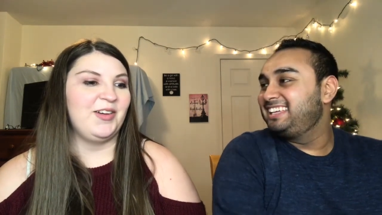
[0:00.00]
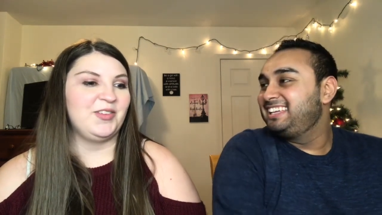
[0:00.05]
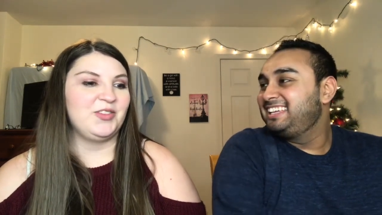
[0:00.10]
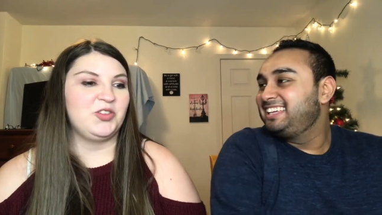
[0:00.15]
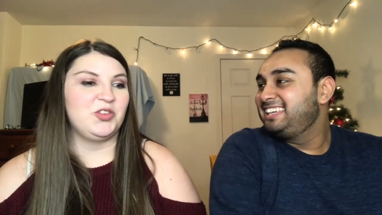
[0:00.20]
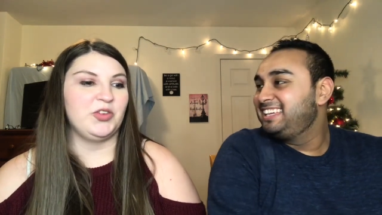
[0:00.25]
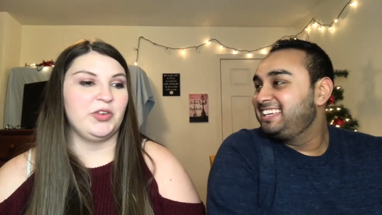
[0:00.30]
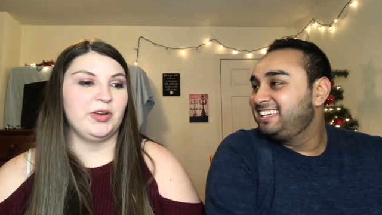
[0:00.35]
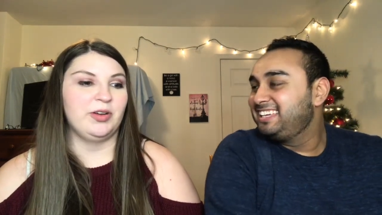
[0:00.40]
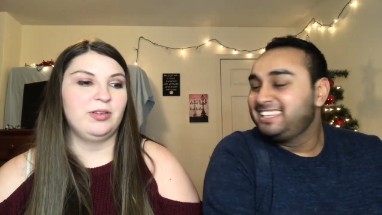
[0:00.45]
Speaker 1: oh,
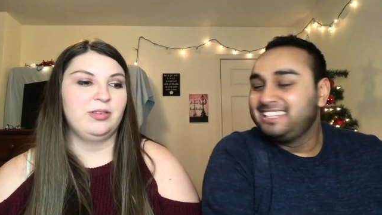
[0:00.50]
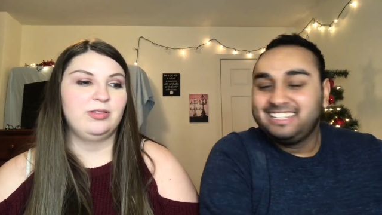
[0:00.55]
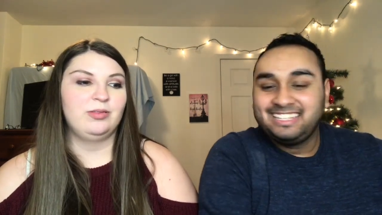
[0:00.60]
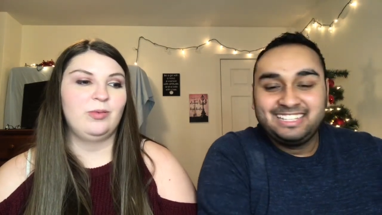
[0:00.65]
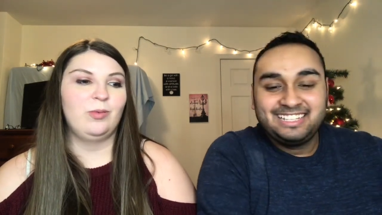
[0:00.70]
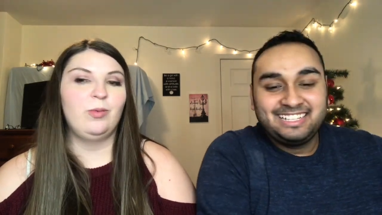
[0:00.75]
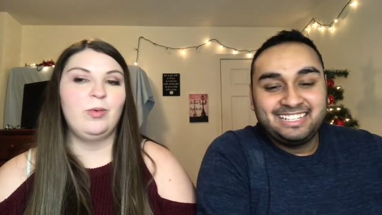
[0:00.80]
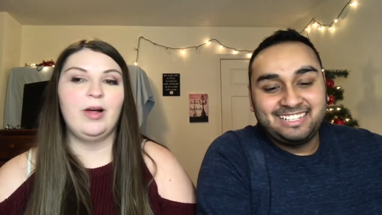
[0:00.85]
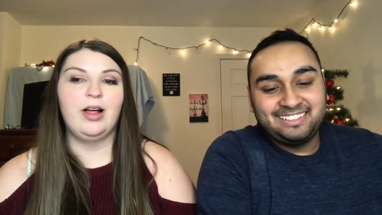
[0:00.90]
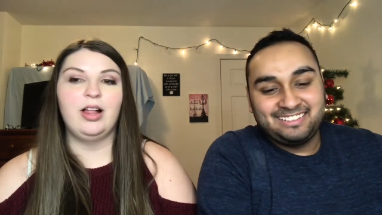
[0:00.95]
true.
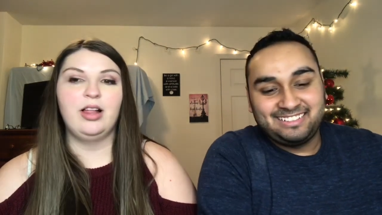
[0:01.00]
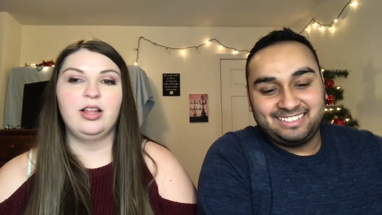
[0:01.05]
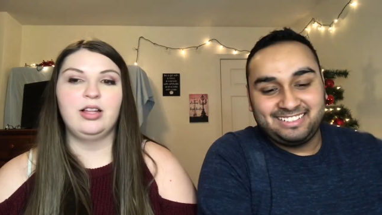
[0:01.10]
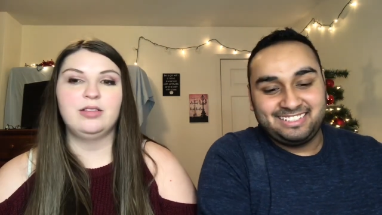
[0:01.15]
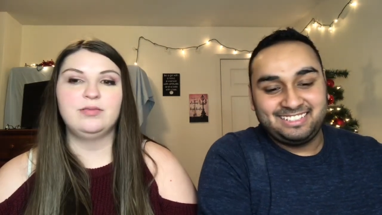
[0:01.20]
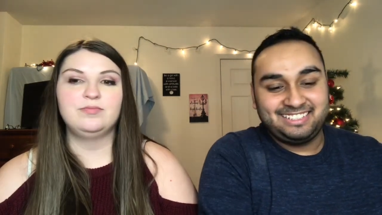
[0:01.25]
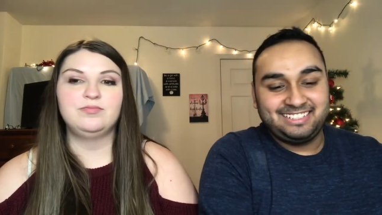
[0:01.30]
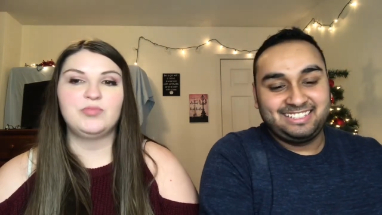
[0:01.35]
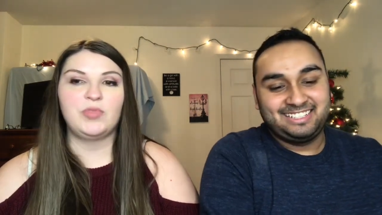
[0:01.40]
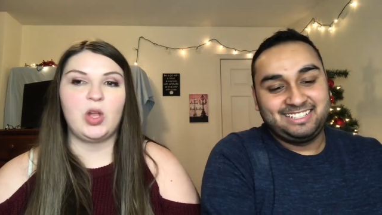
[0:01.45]

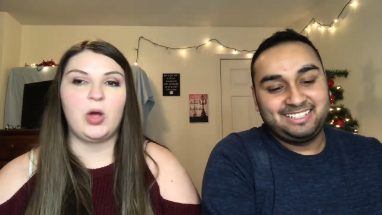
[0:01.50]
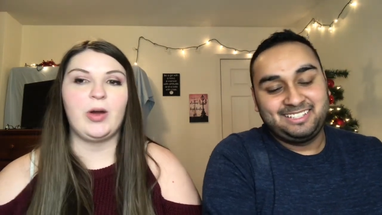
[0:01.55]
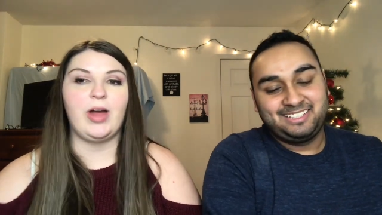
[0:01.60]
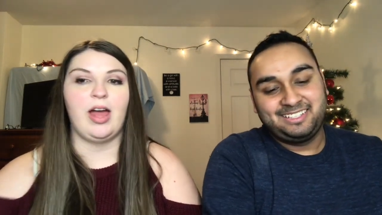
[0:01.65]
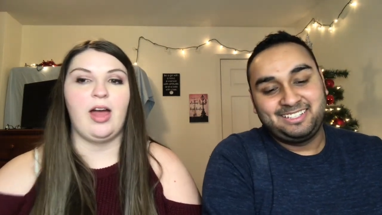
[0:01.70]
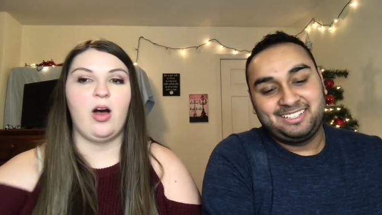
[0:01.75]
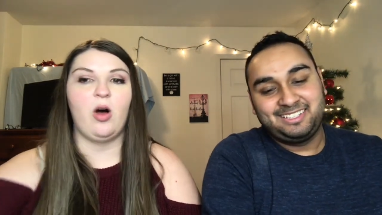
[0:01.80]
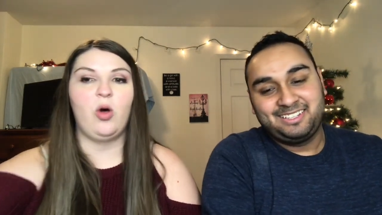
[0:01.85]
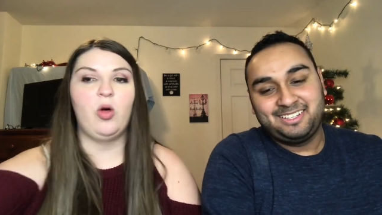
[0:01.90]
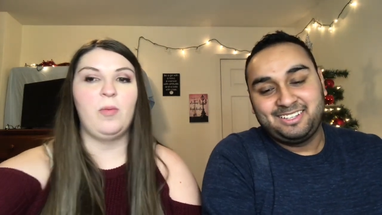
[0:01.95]
Well,
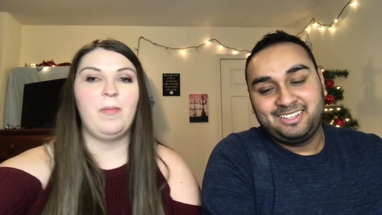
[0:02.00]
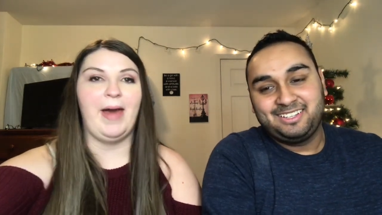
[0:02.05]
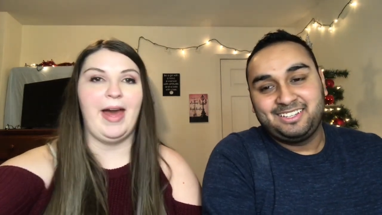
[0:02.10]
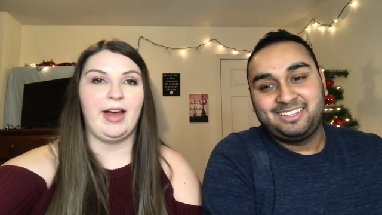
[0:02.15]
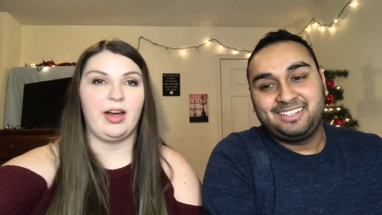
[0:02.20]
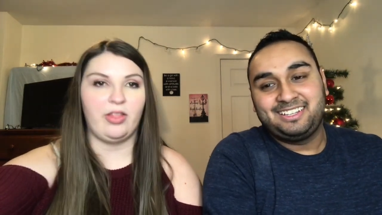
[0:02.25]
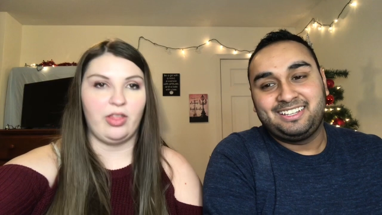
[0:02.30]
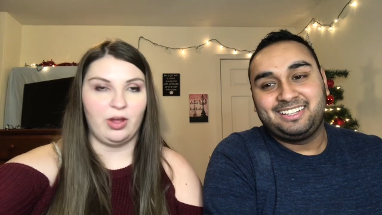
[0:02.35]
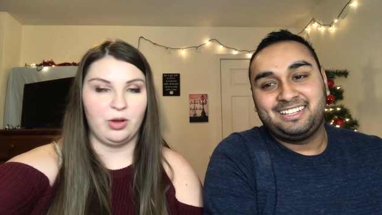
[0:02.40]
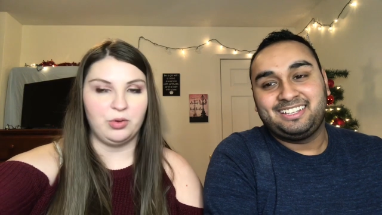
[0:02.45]
okay, a whole
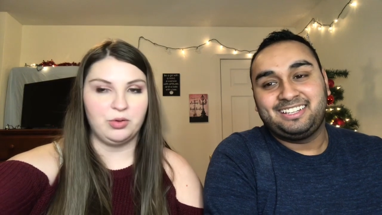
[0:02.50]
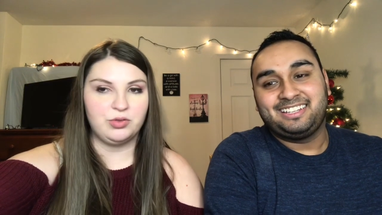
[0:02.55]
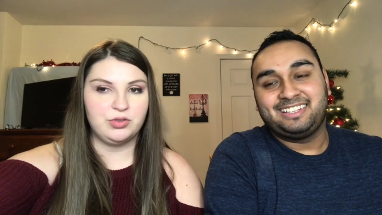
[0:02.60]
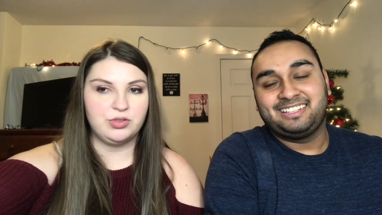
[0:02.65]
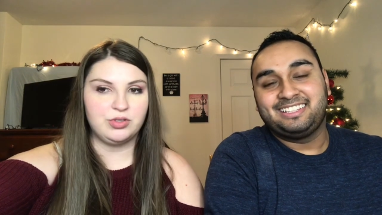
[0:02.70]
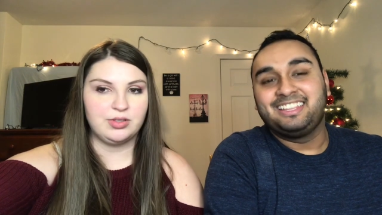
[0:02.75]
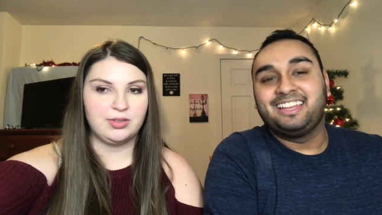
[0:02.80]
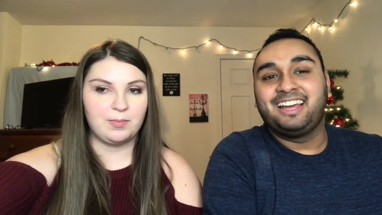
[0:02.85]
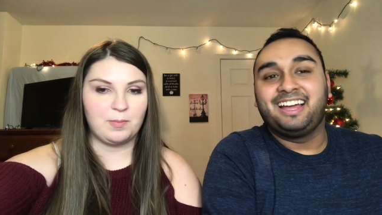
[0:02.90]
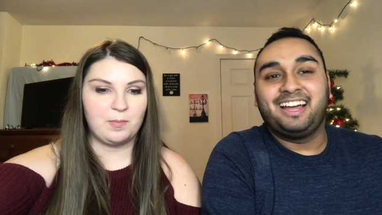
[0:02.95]
bag of
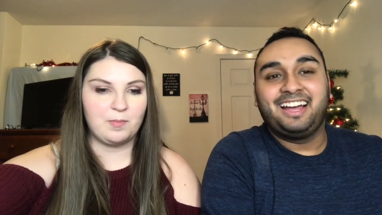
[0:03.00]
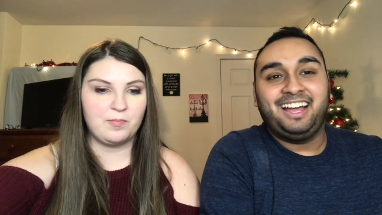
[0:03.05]
those. Yeah.